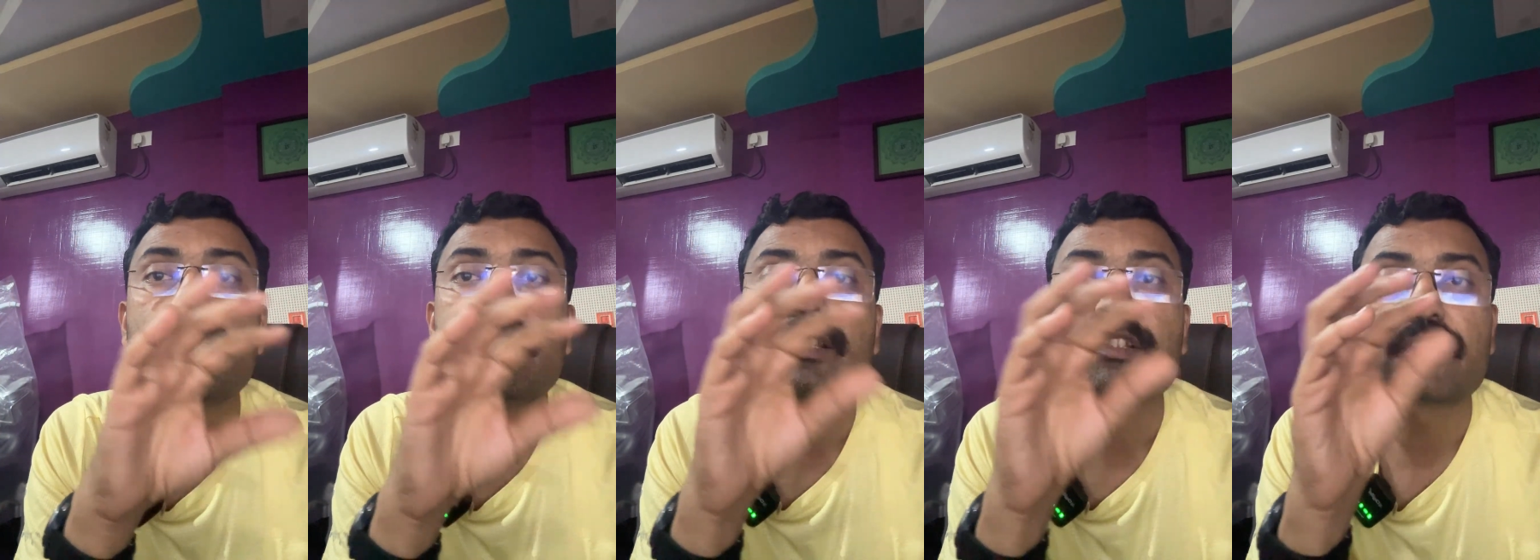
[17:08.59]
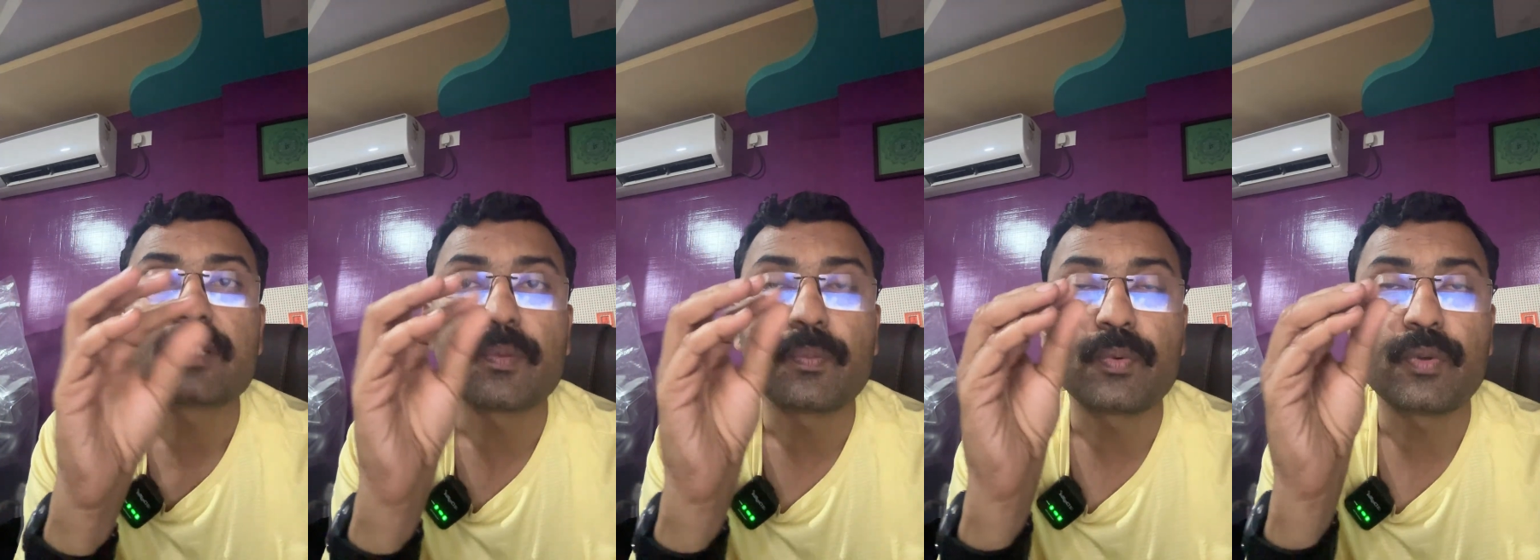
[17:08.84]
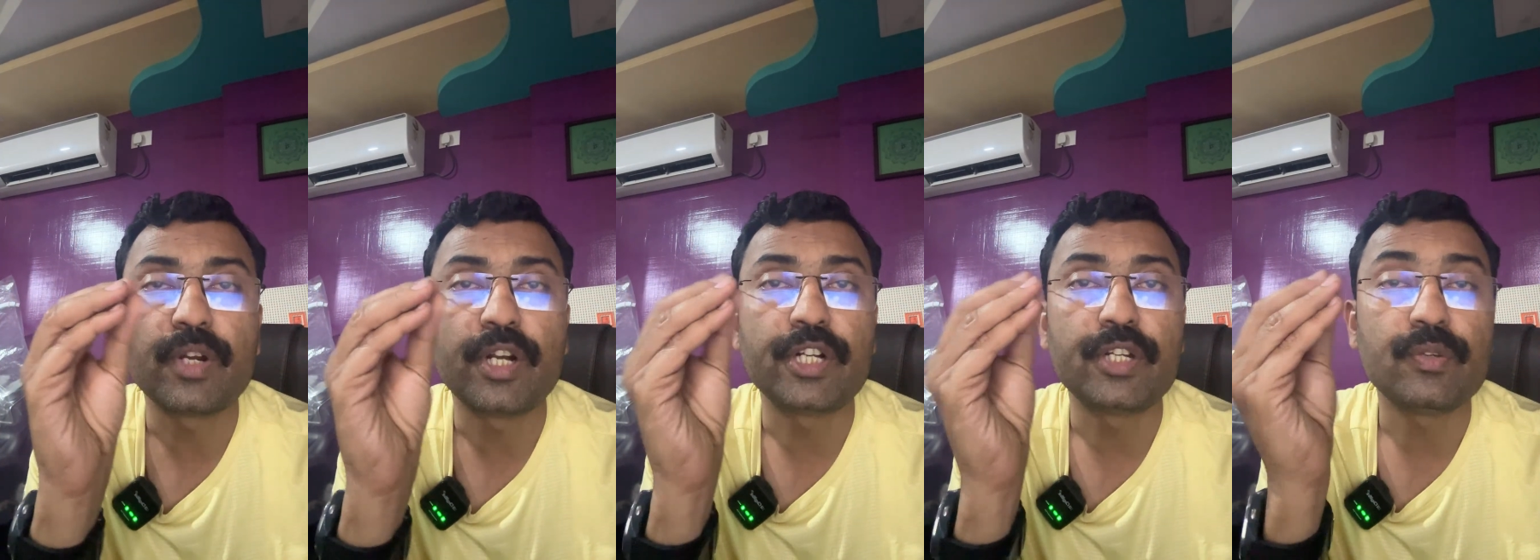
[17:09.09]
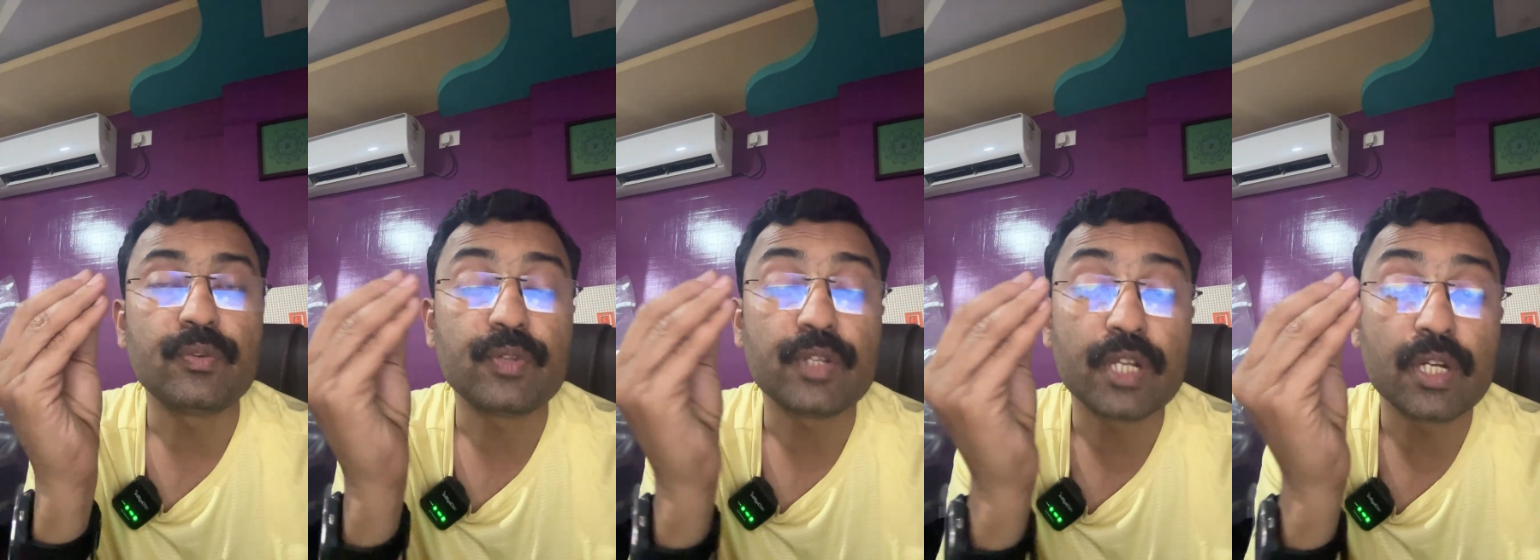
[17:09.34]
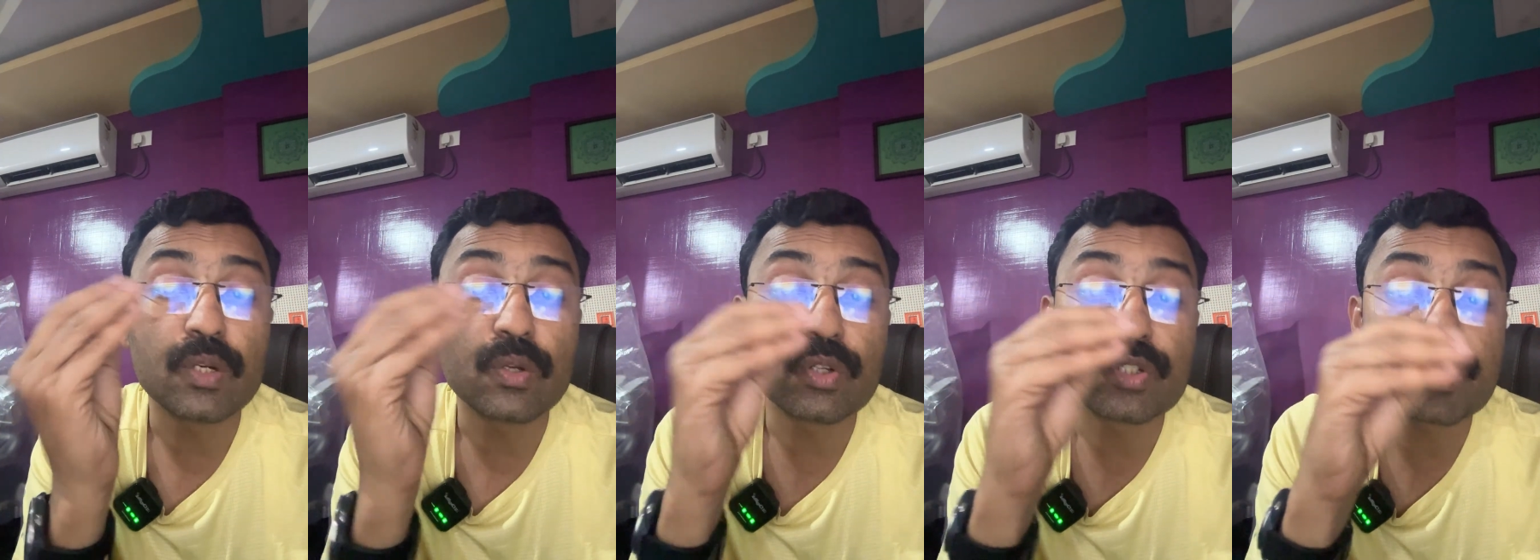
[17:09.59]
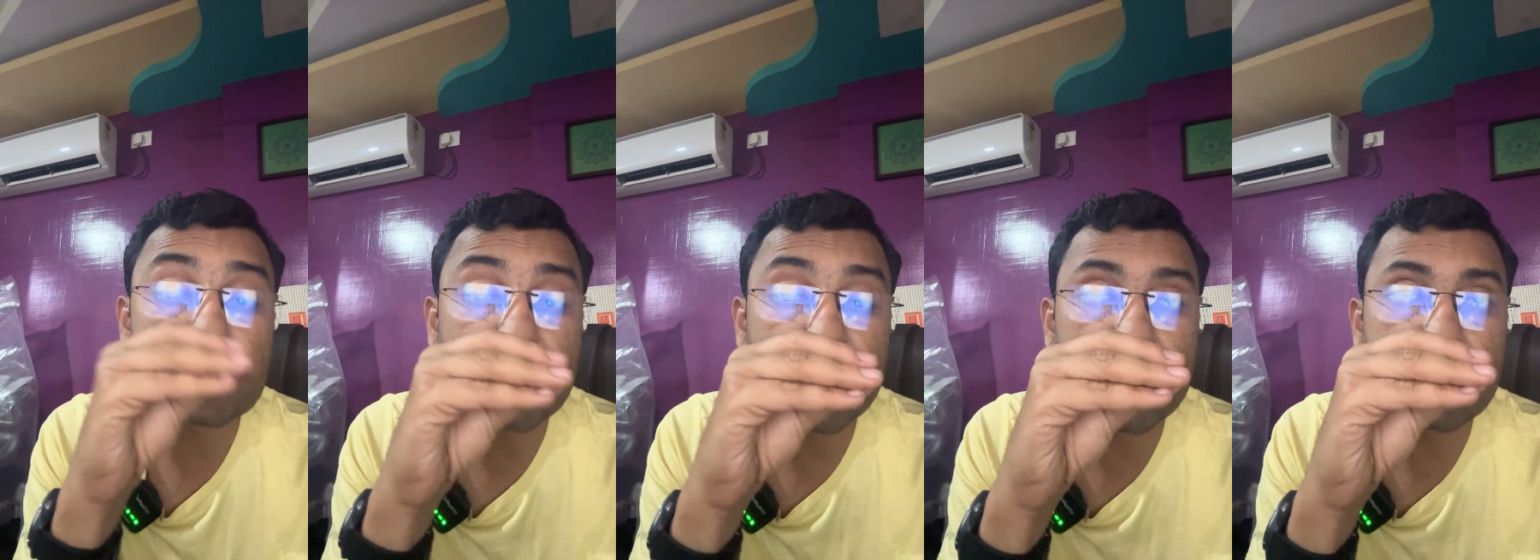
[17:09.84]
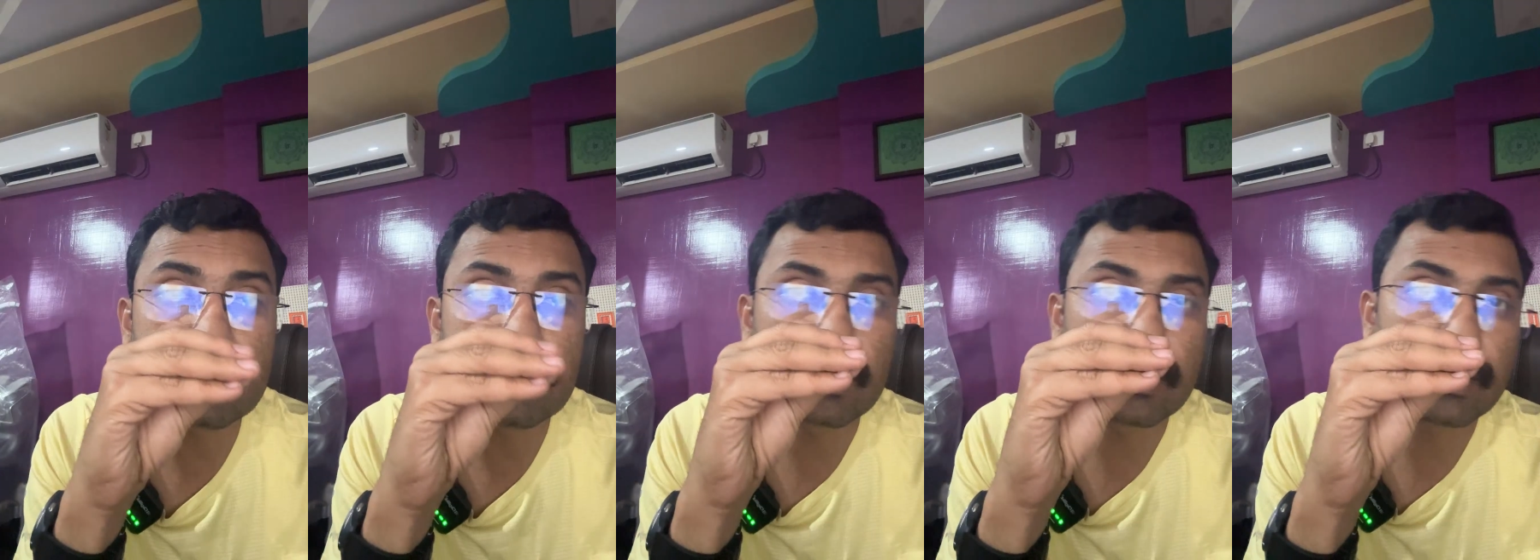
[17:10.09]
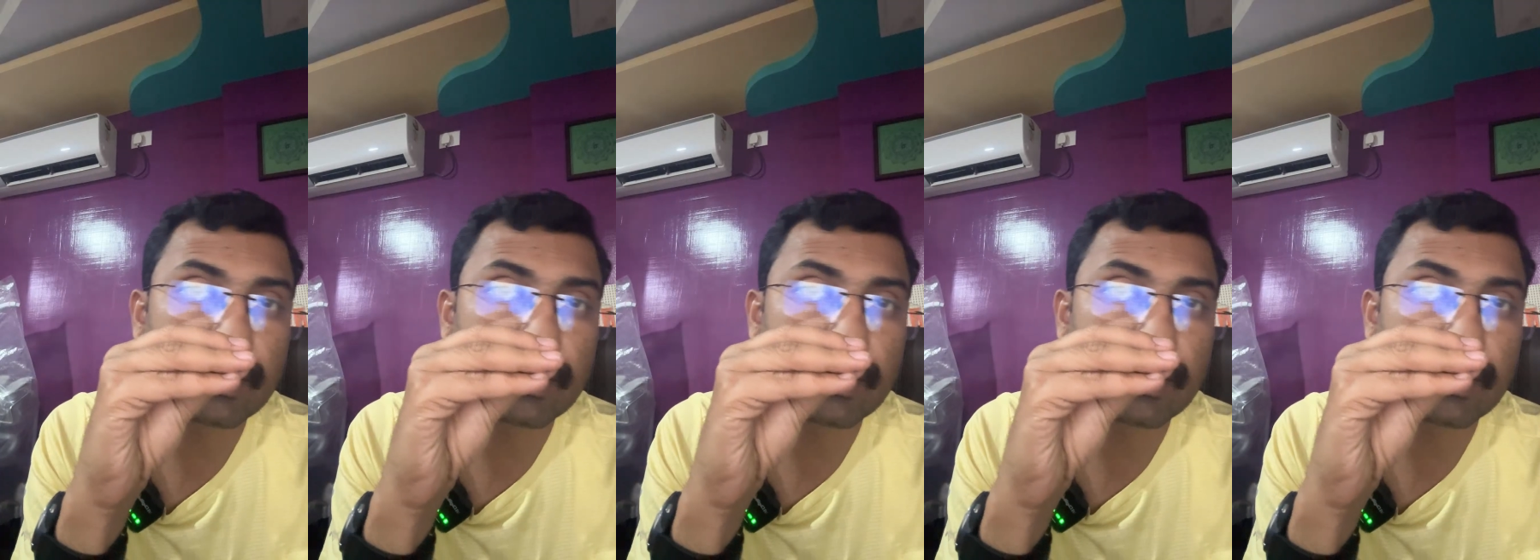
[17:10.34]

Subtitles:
Suppurative yellow stage,